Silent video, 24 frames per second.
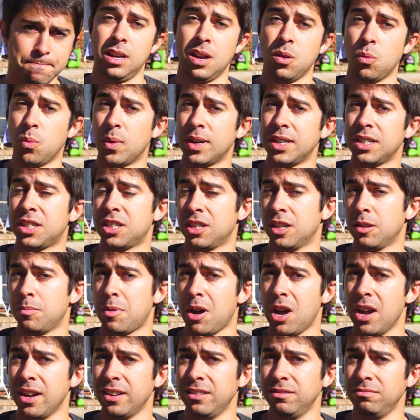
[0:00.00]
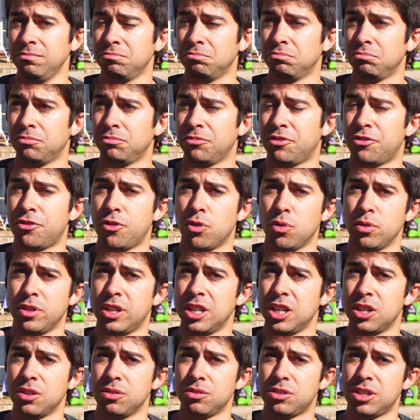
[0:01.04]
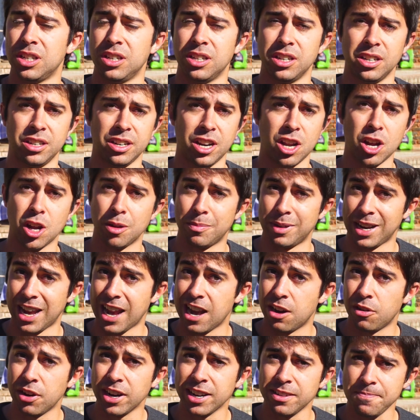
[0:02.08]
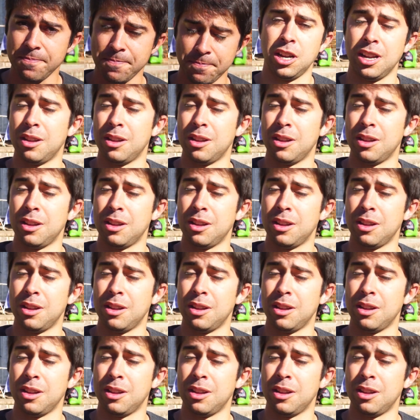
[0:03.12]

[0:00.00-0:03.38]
a wind turbine for the use in an urban area,